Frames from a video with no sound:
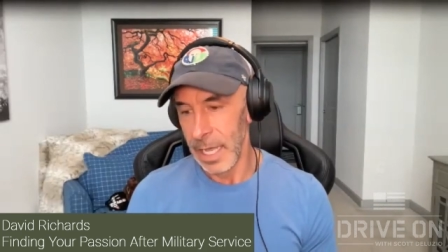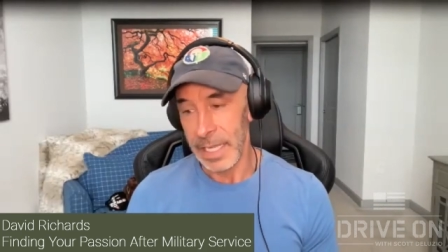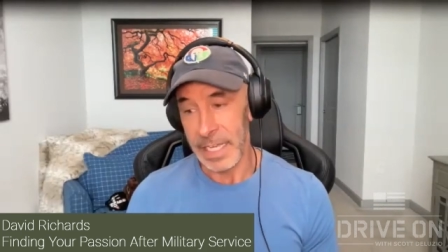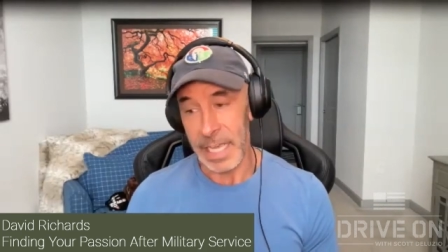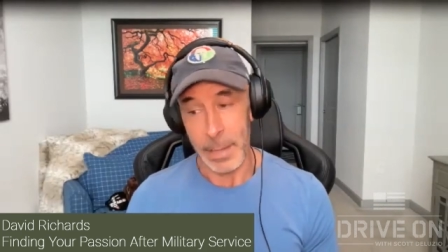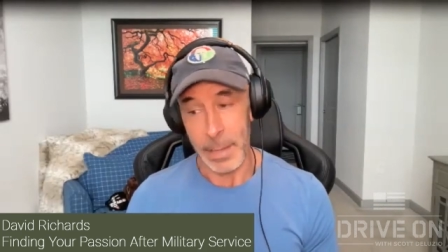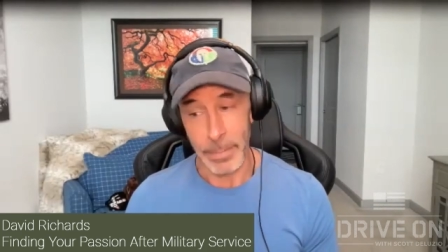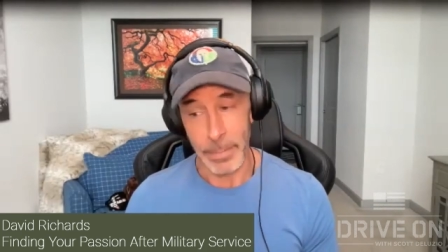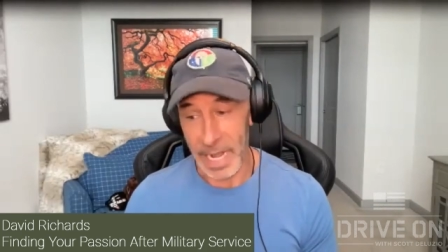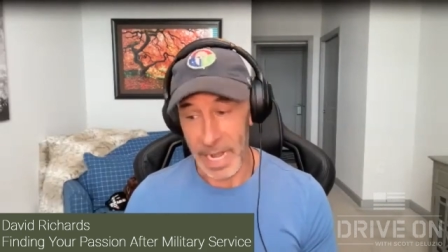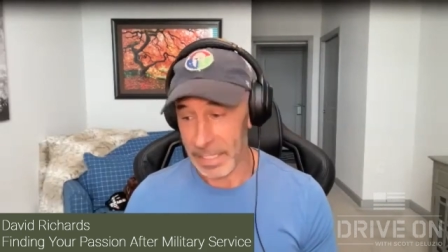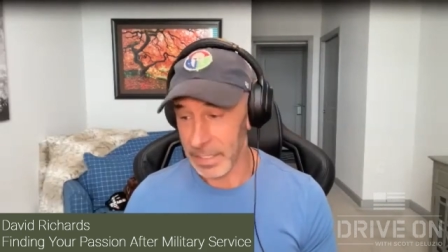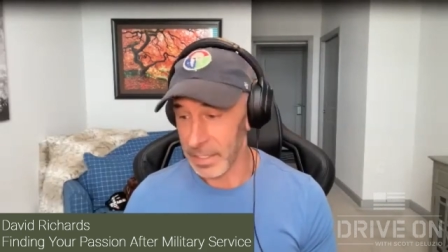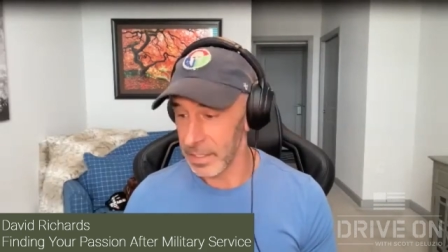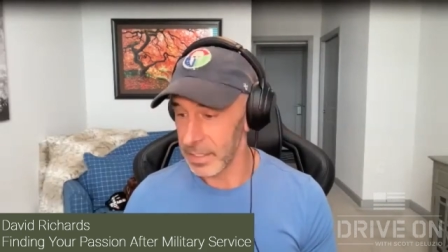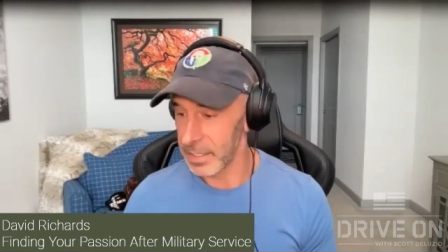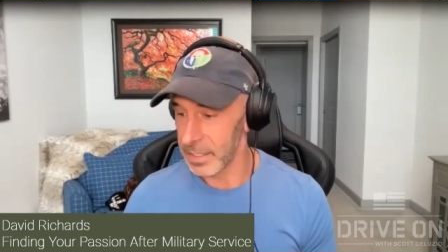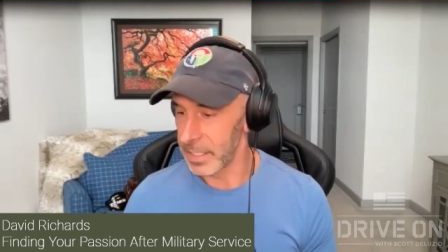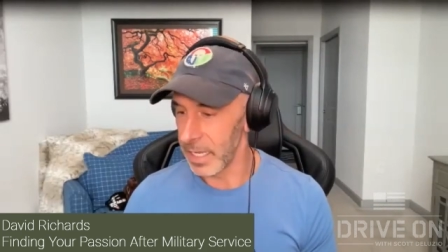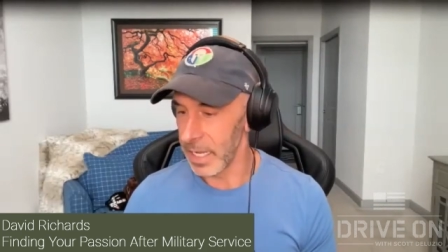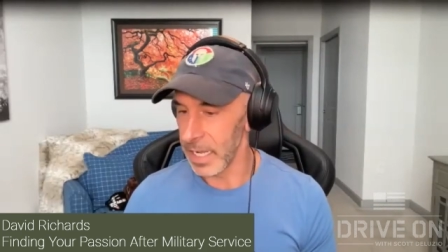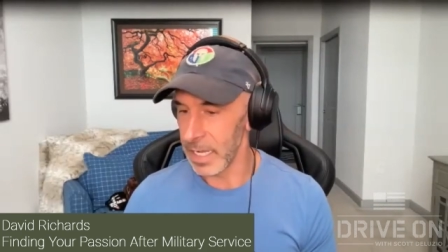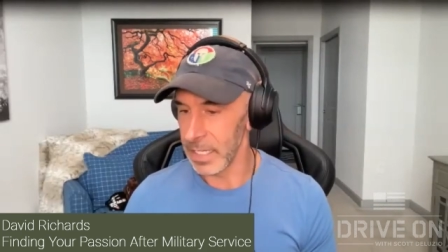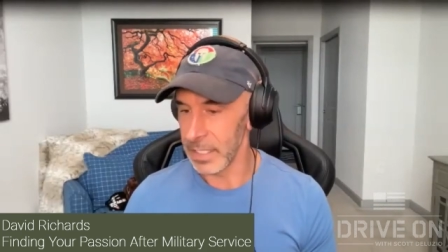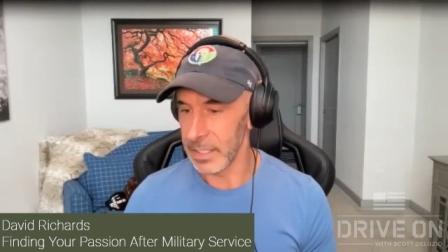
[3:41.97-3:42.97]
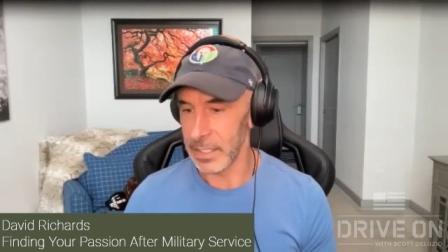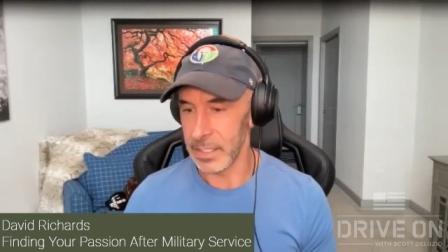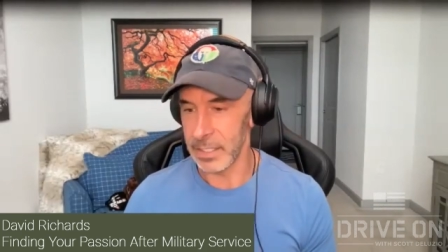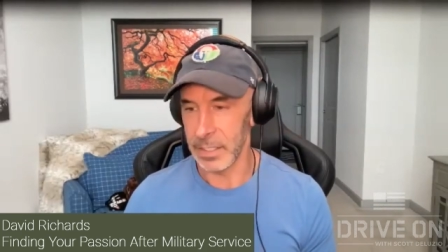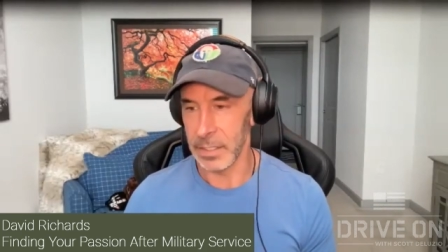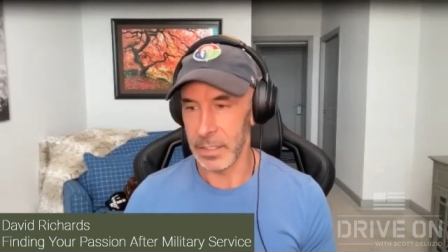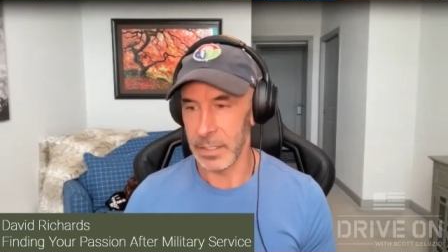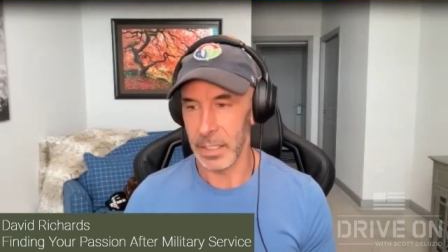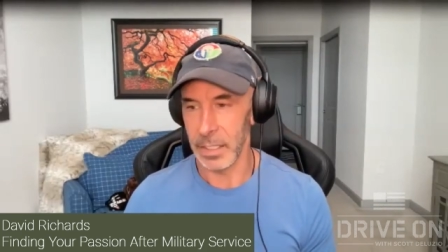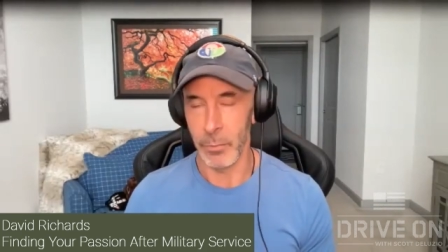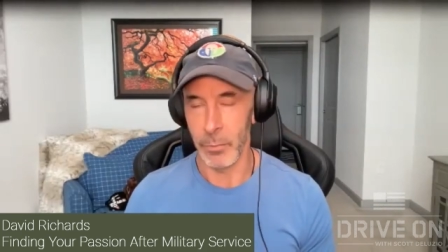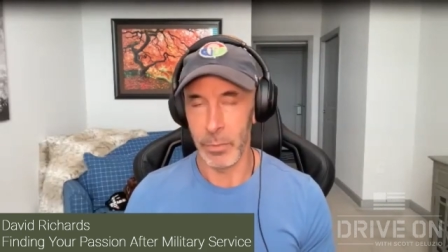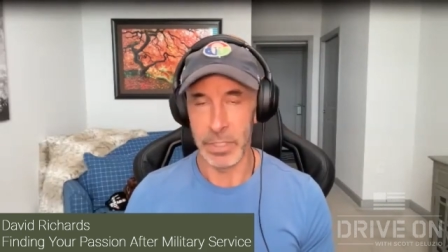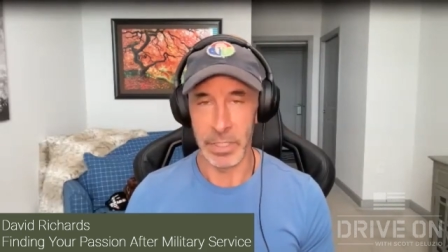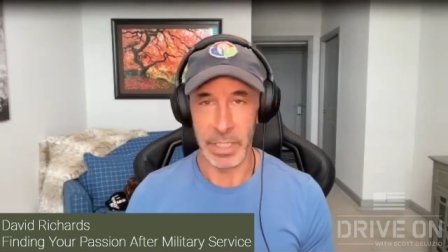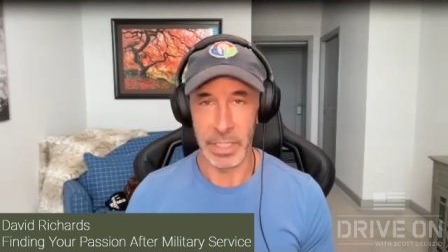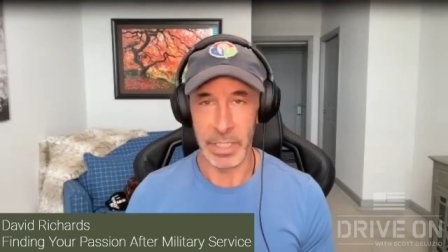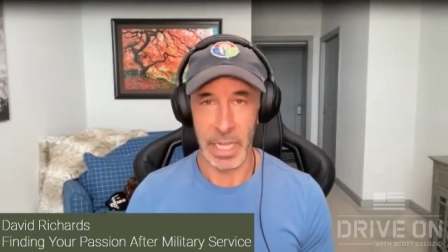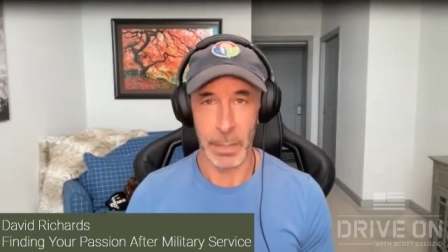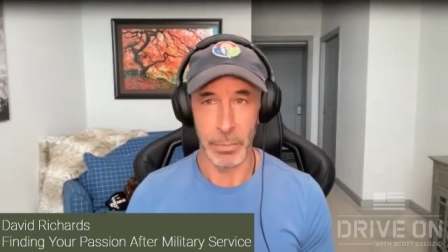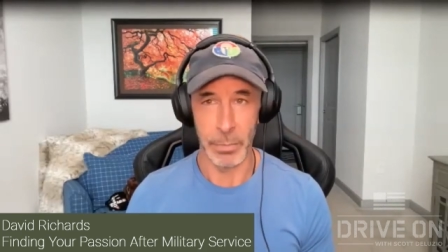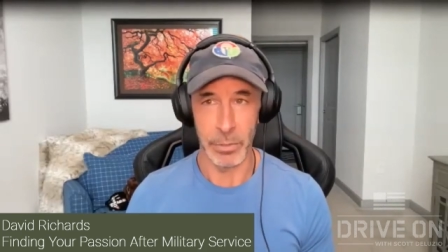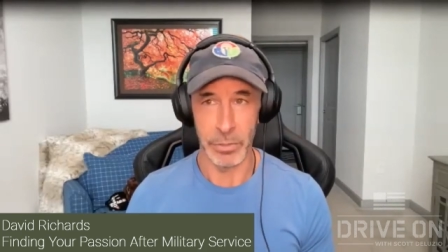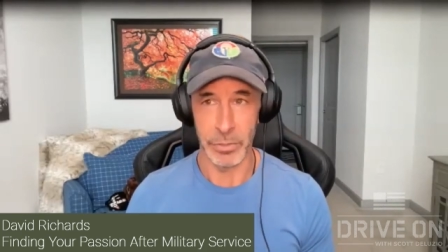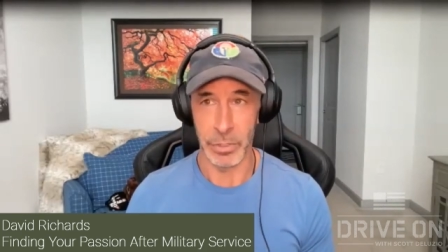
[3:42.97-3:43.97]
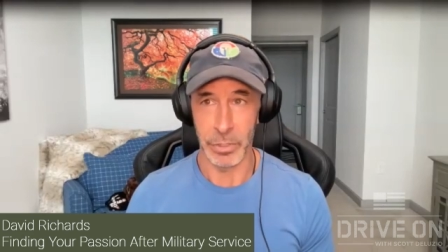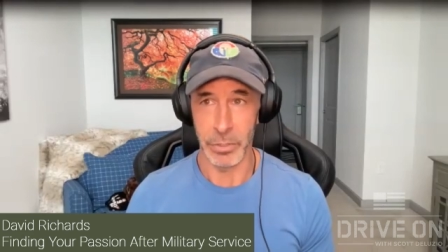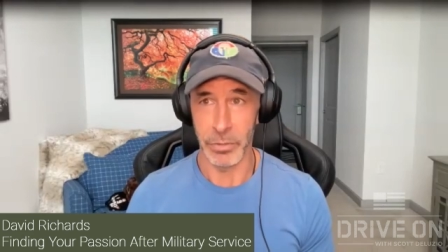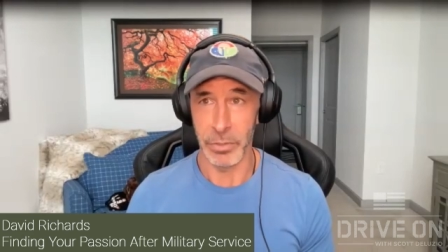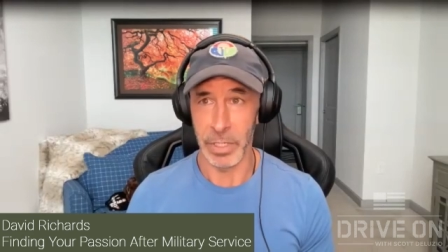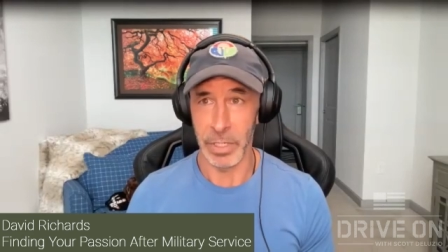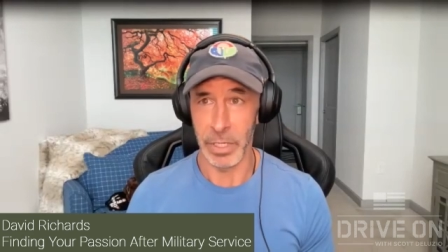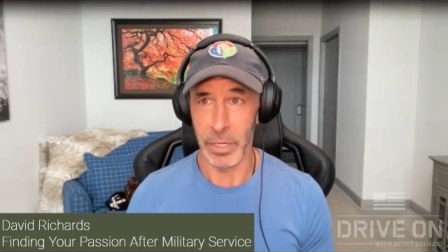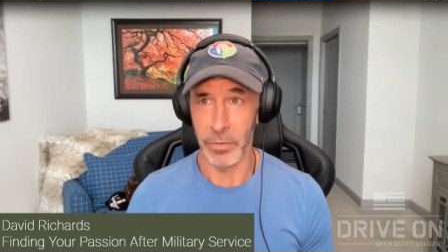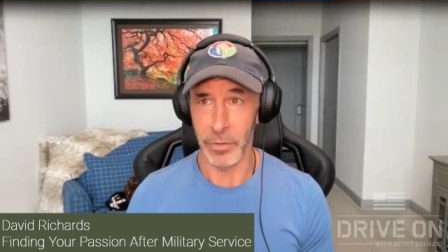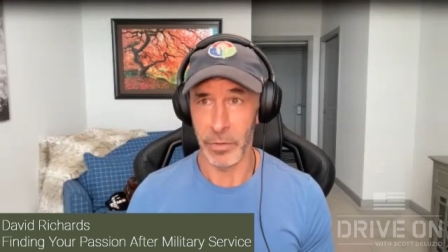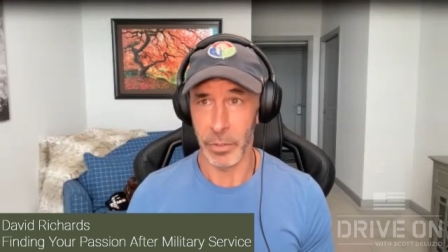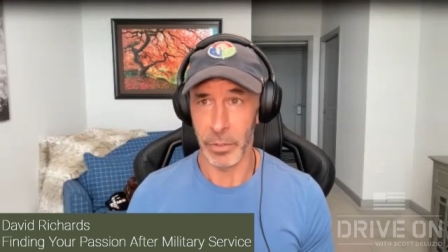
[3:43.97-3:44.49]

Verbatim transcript: Came back to the States, I went to Camp Lejeune here on